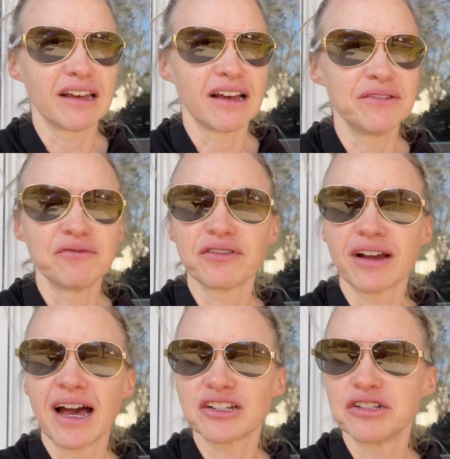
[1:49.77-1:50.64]
even
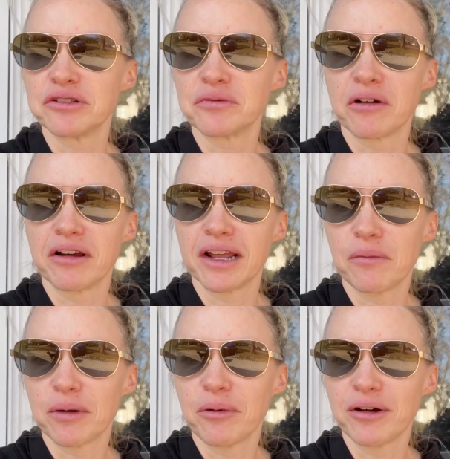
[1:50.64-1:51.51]
forgot she was wearing it at
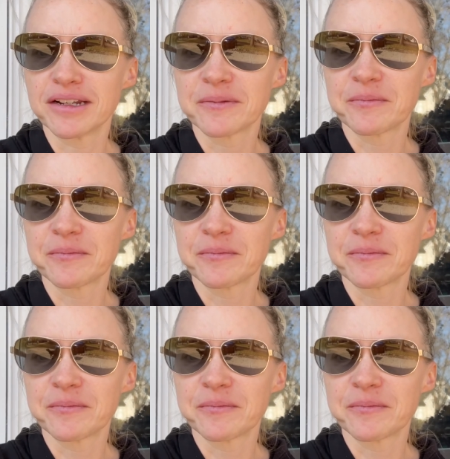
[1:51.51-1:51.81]
one point.